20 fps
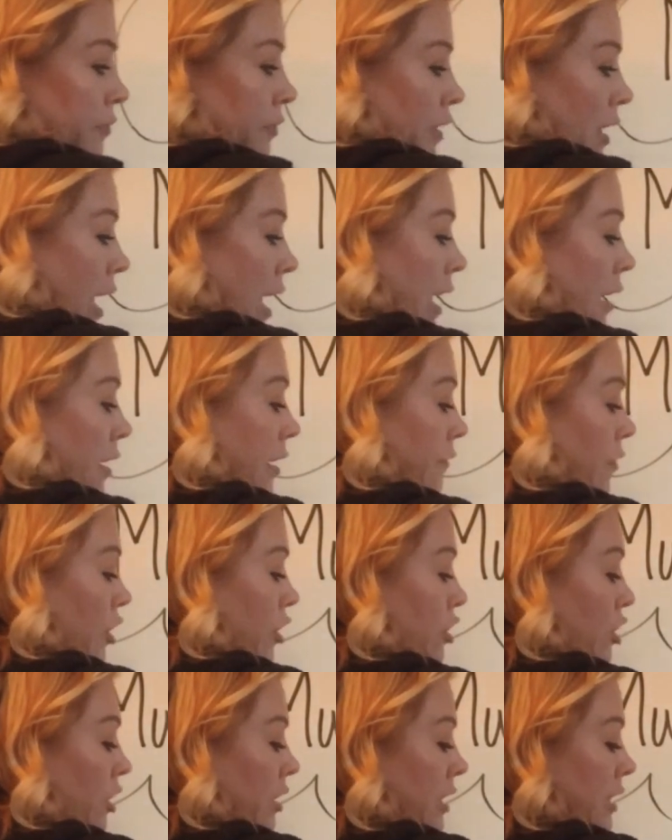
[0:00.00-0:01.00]
Okay, if
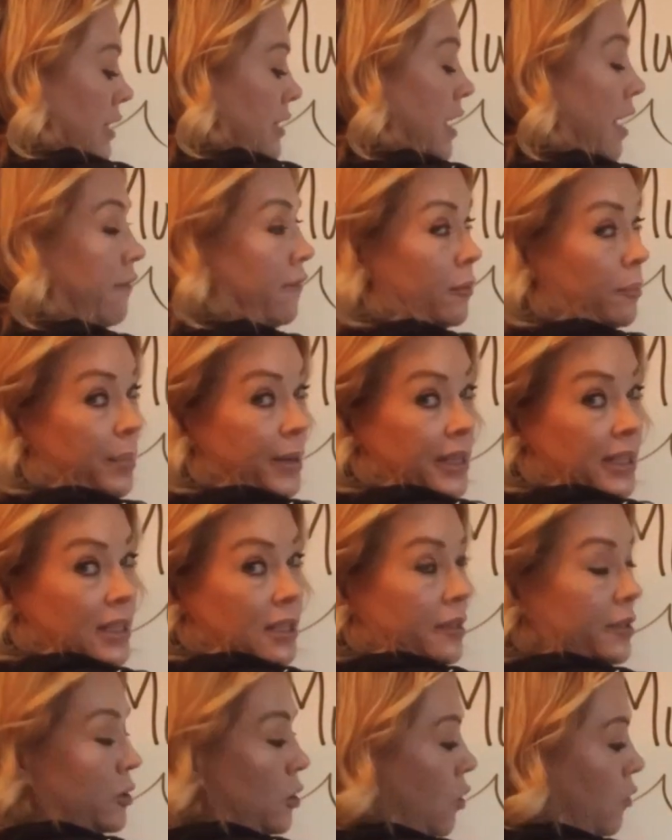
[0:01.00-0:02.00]
there's only 7
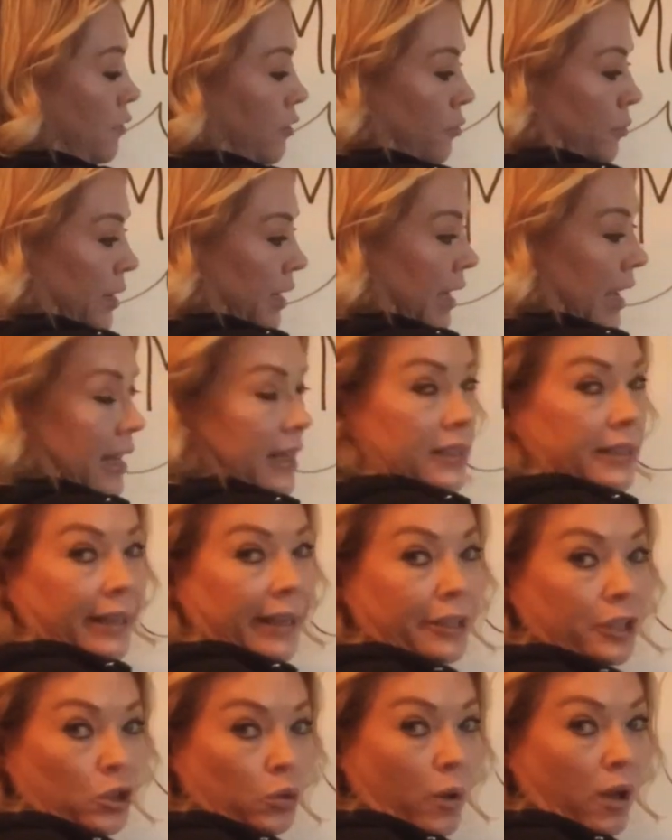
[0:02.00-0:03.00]
pieces total, we can't
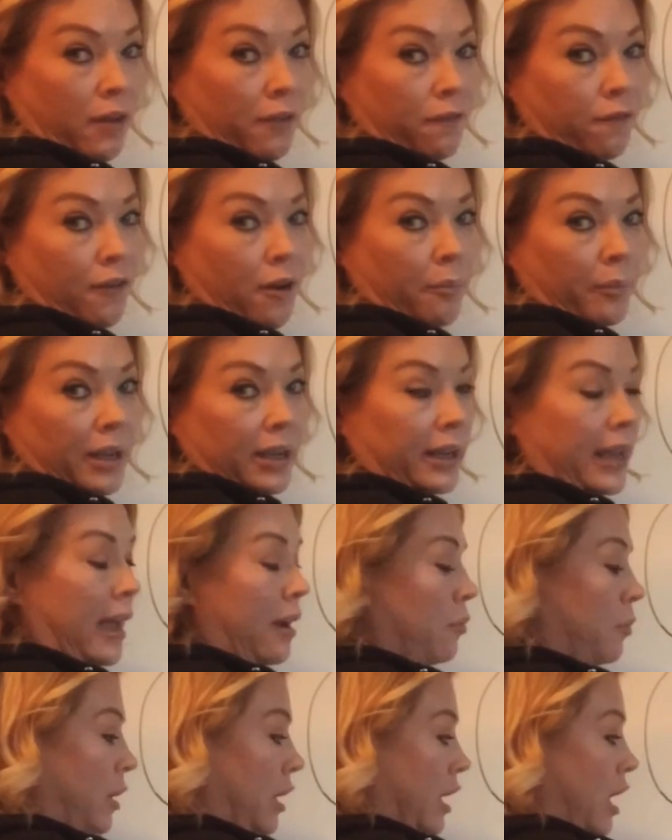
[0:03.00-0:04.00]
take 12 from it,
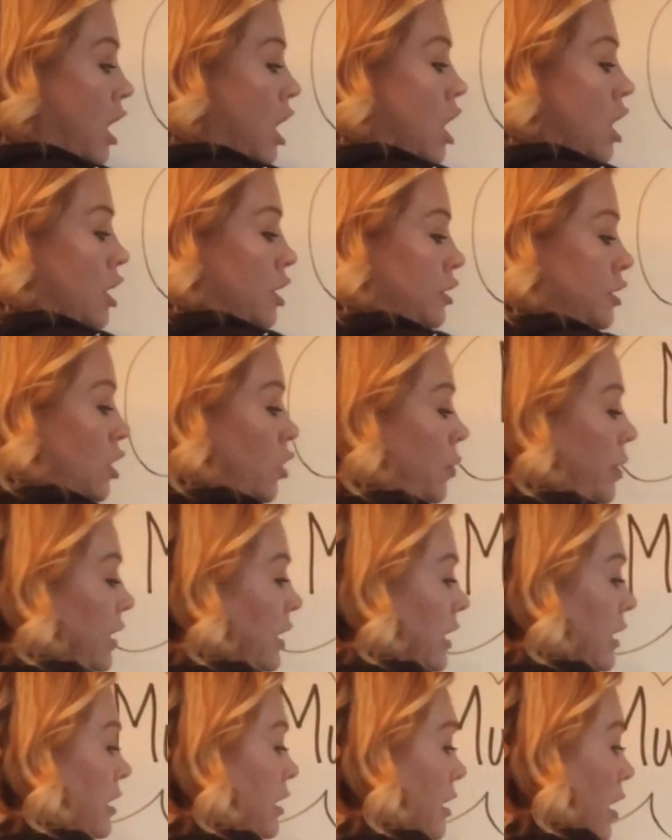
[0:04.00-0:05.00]
can we? So we
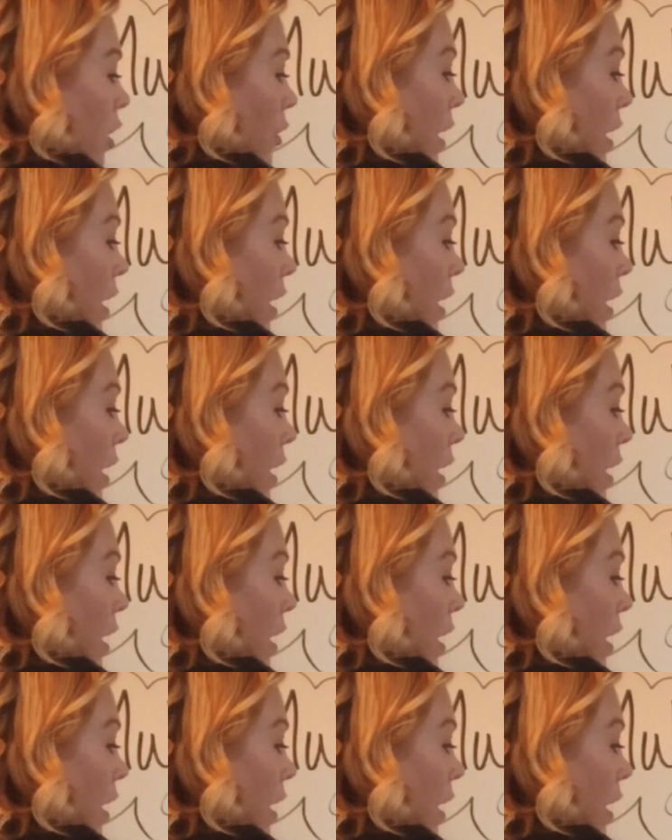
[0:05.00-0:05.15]
need to go